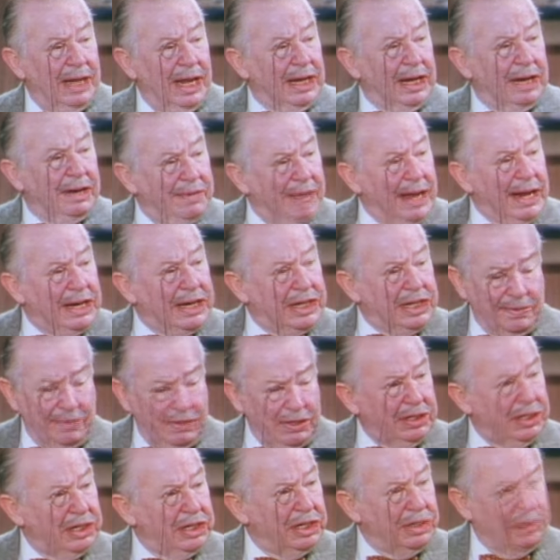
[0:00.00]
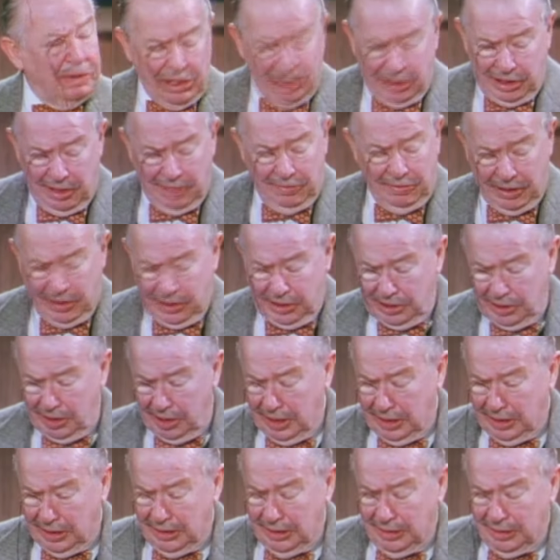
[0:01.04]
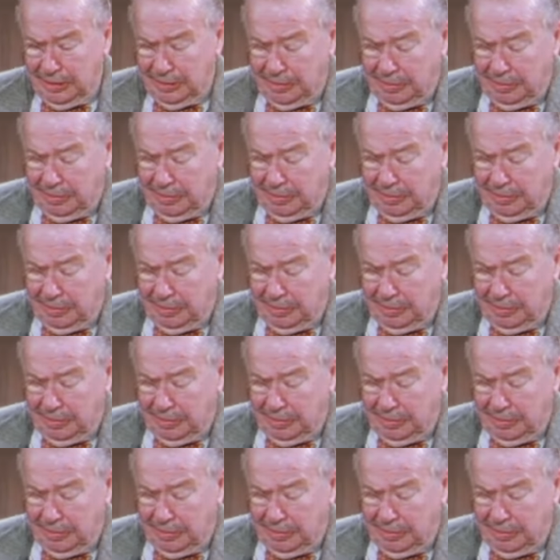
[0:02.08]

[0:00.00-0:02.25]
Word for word: take advantage of a situation of this sort.